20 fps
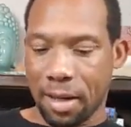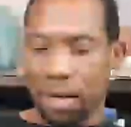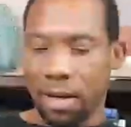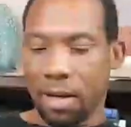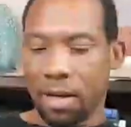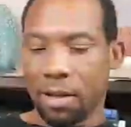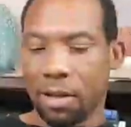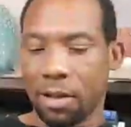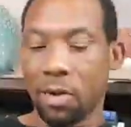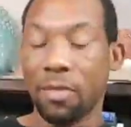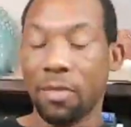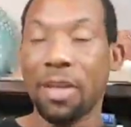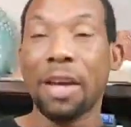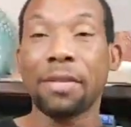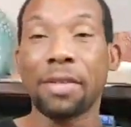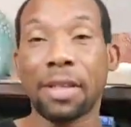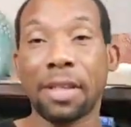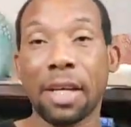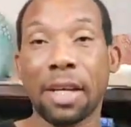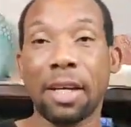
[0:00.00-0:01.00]
So they're
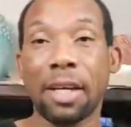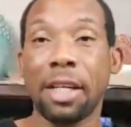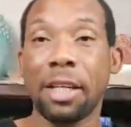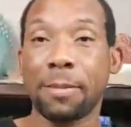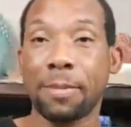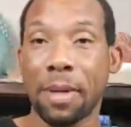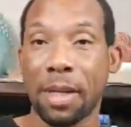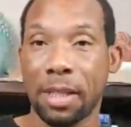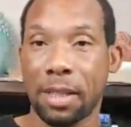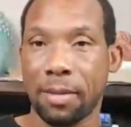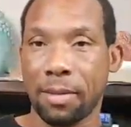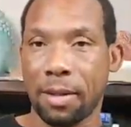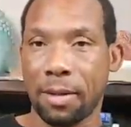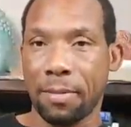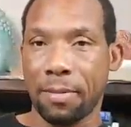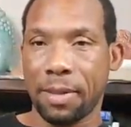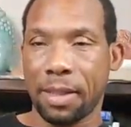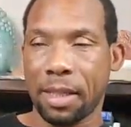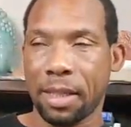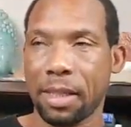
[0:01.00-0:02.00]
suddenly based the
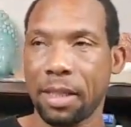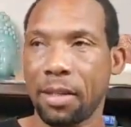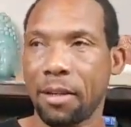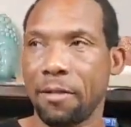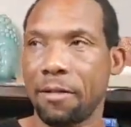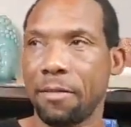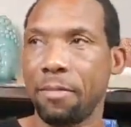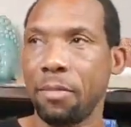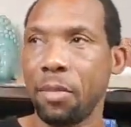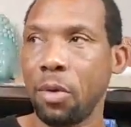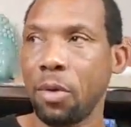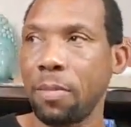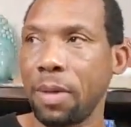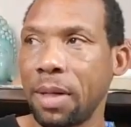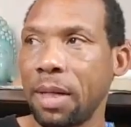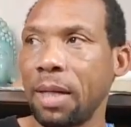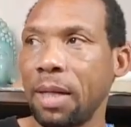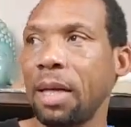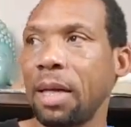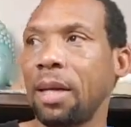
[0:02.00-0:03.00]
position of
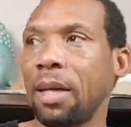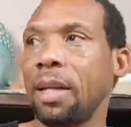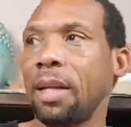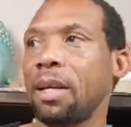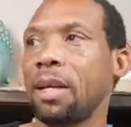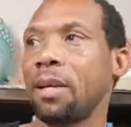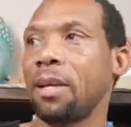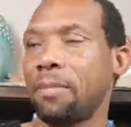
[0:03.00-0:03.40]
mutability, like